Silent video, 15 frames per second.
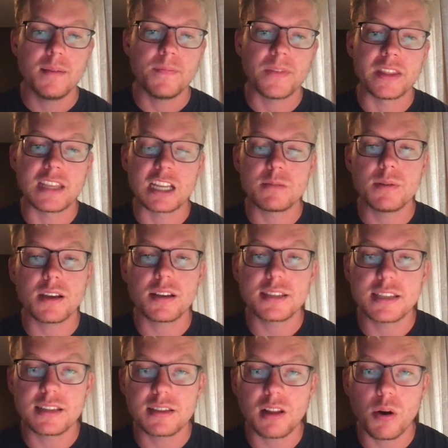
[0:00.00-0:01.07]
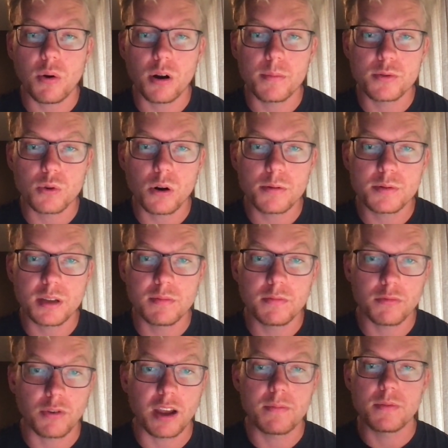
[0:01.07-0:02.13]
and that's because the slower absorption
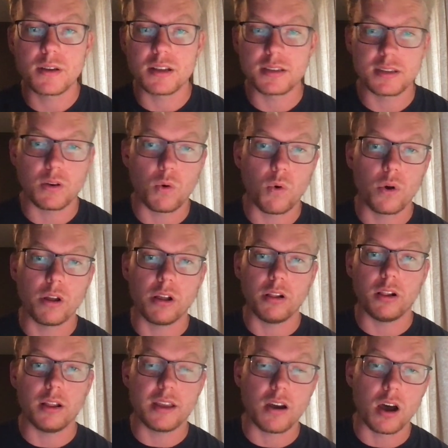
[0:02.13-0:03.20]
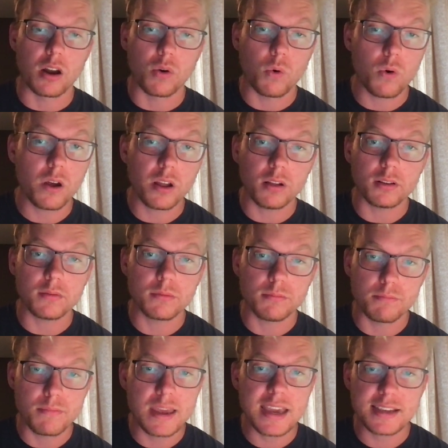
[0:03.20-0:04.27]
right because the oil on oil
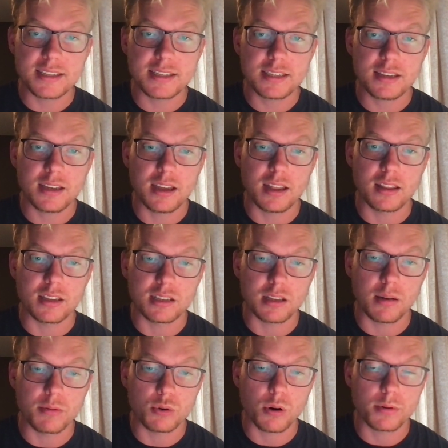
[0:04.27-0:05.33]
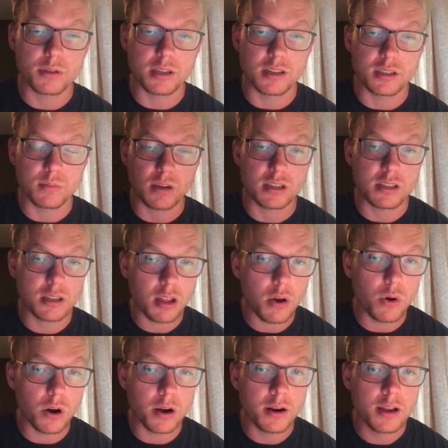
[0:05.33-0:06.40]
mix and the absorption is much
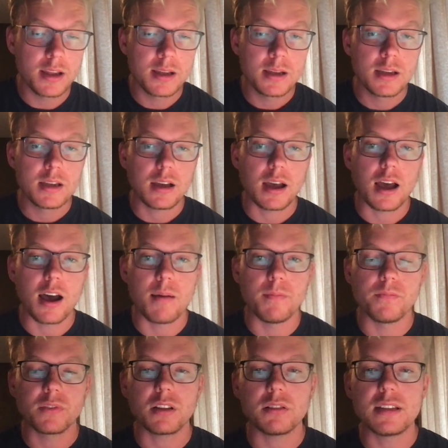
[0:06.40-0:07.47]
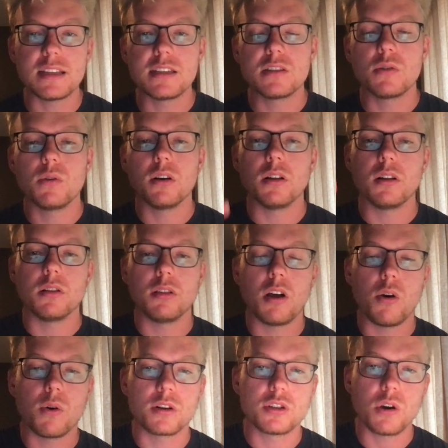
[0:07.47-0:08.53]
slower um, leads to a
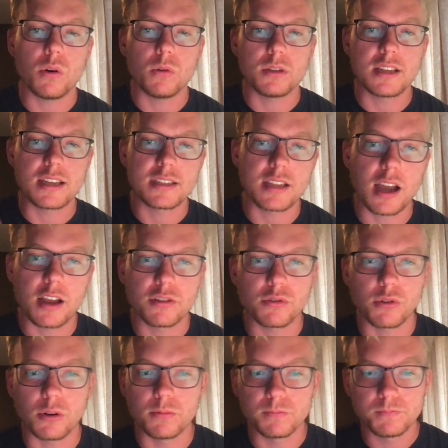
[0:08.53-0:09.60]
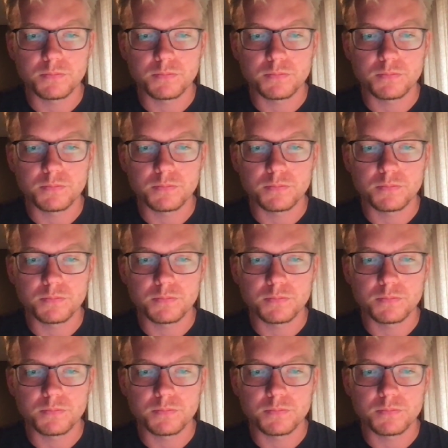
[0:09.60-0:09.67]
lower total testosterone